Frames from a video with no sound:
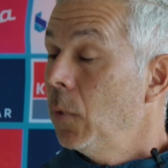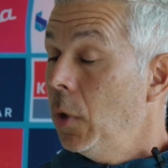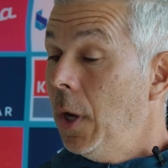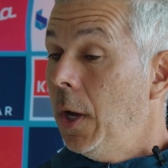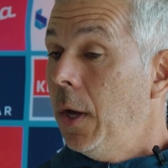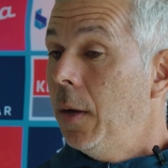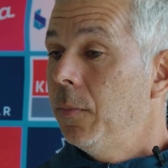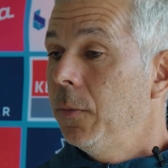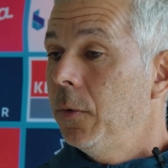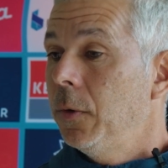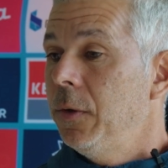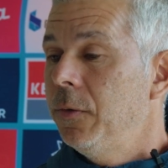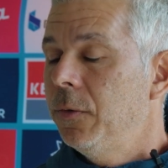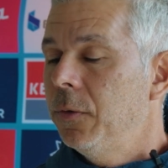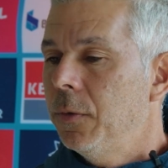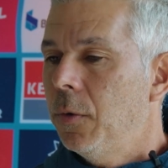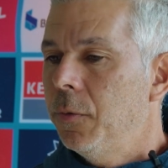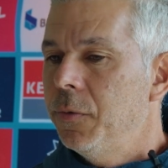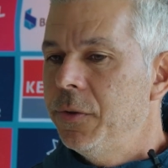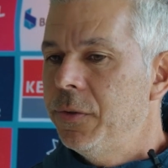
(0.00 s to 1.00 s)
Yeah,
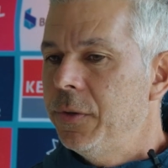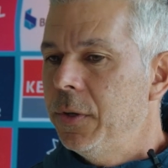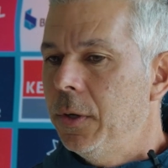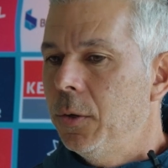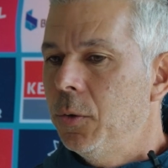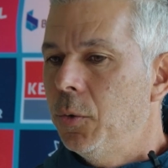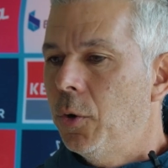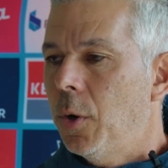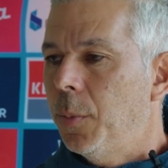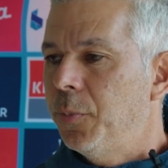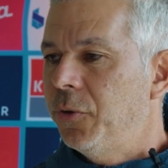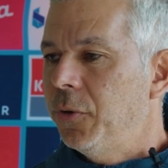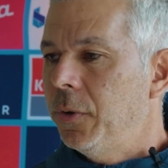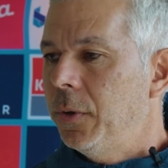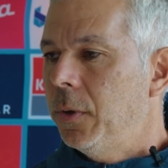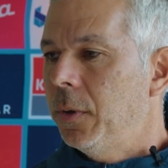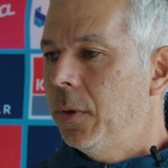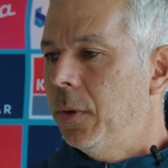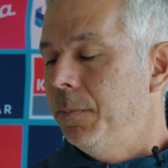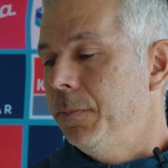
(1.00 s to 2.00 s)
he's obviously a good
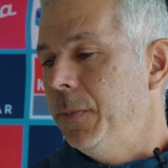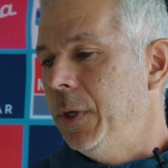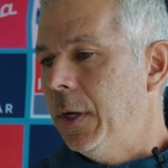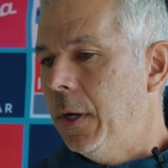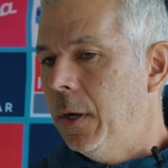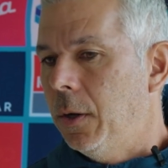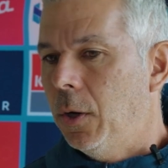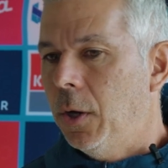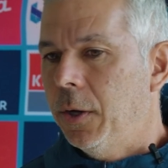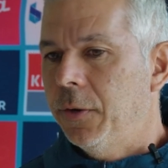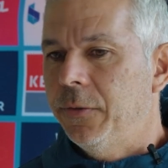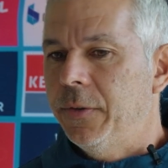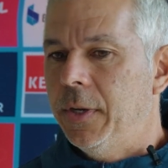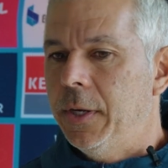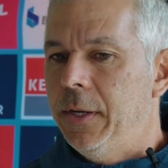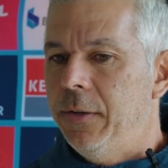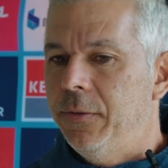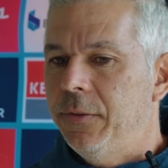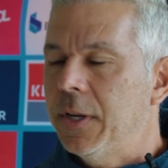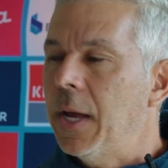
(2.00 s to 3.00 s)
option. Like I said,
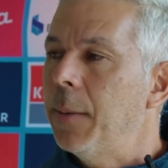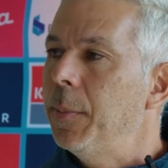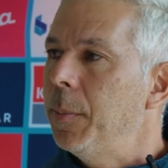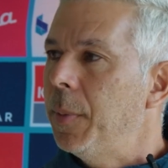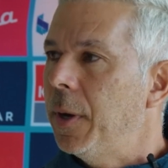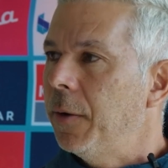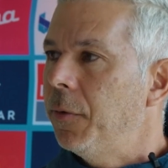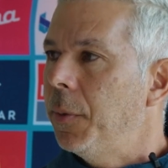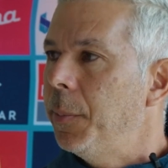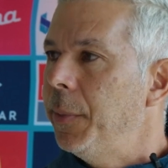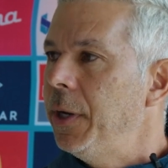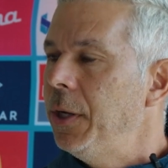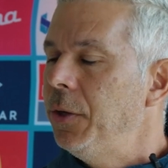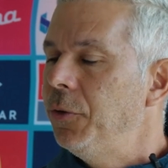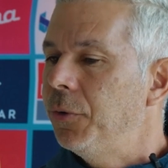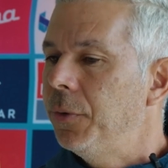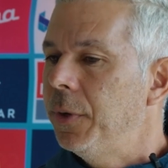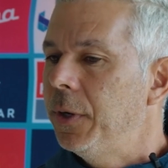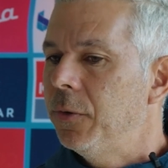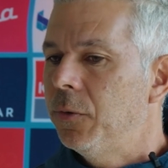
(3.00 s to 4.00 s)
he's coming back from an
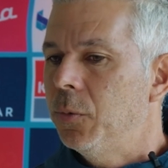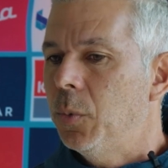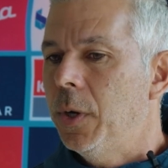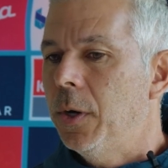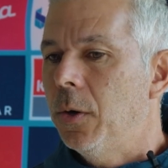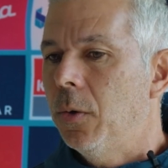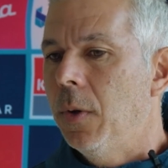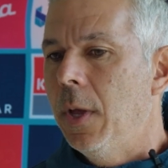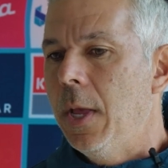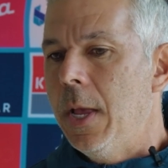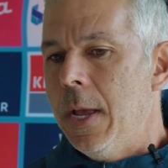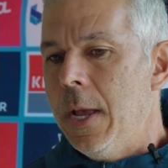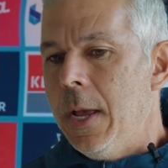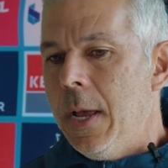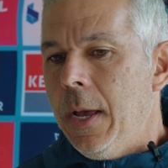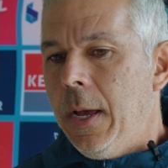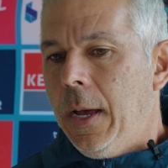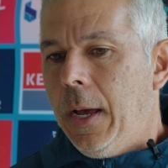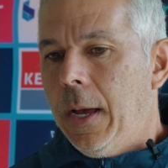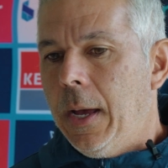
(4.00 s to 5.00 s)
injury as well.
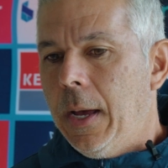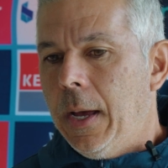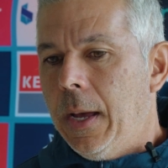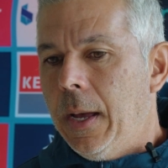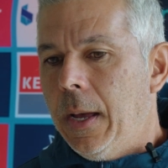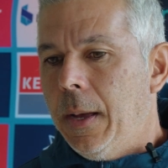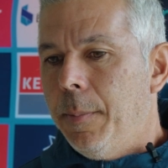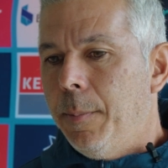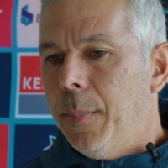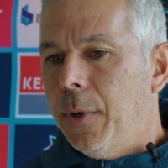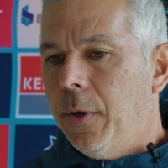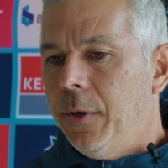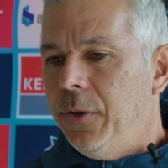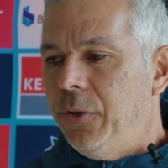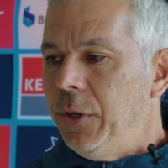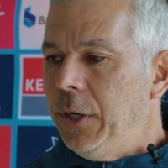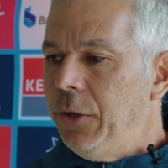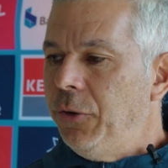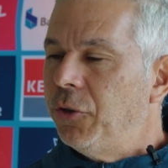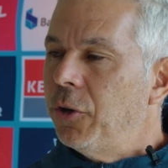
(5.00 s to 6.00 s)
But
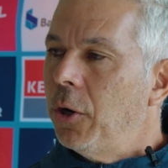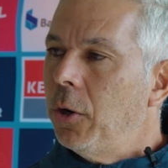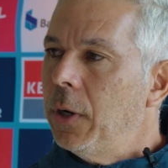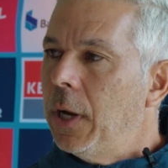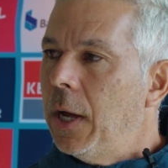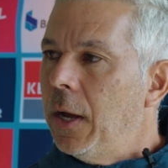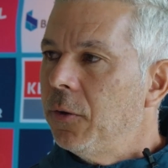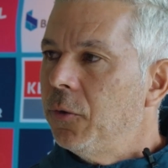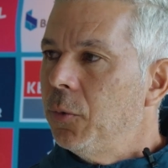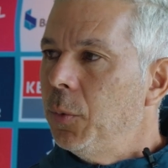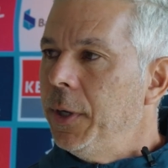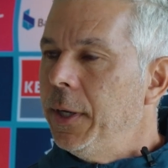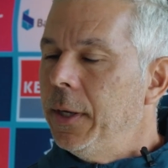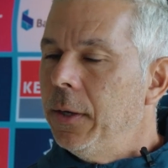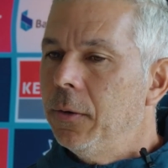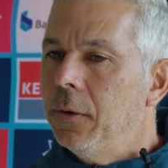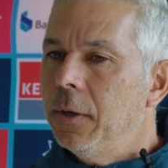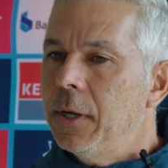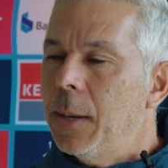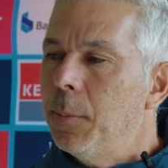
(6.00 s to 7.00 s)
he showed last week he
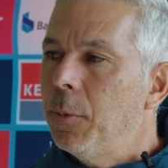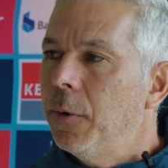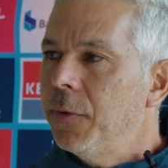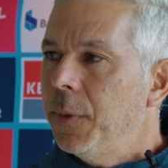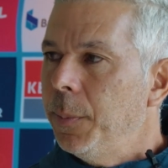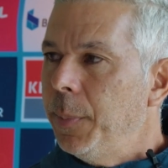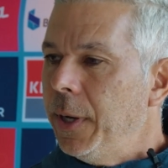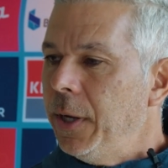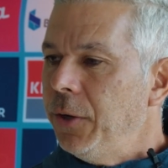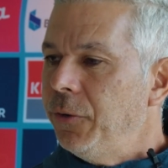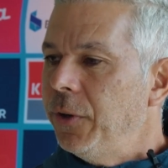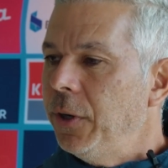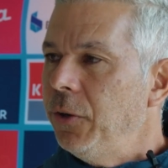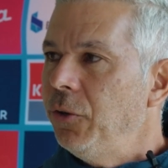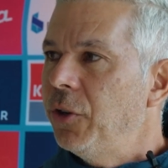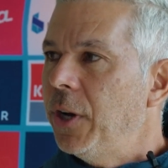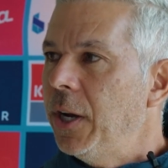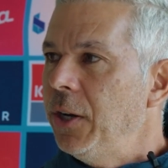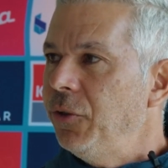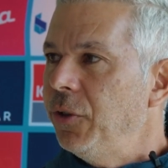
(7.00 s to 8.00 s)
could come off the bench and
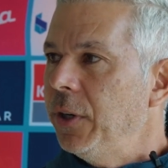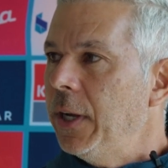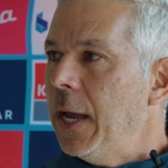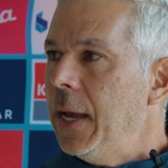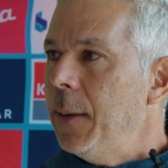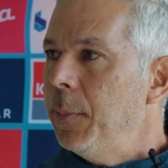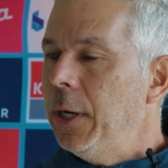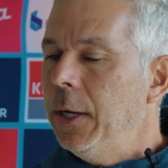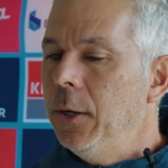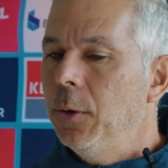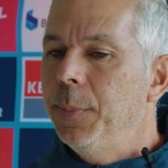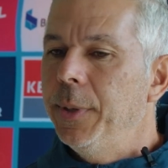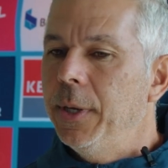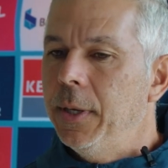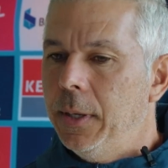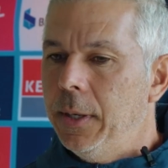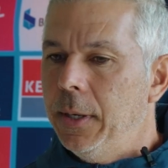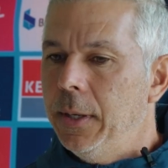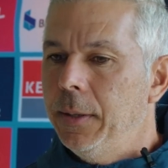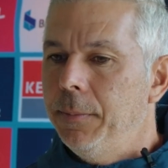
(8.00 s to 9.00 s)
change the game a little
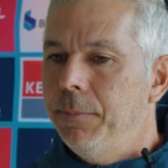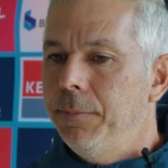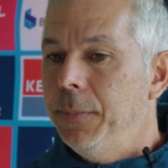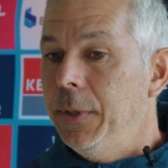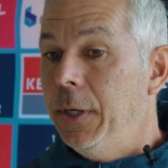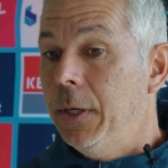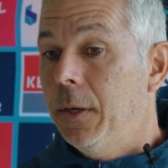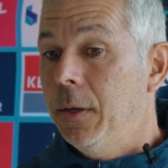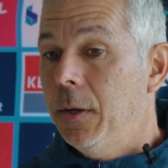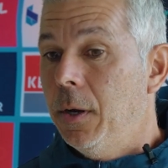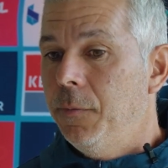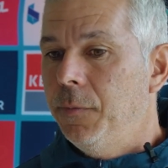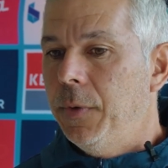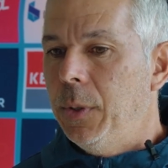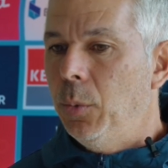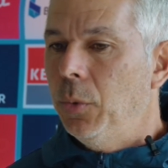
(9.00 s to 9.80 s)
bit, and hopefully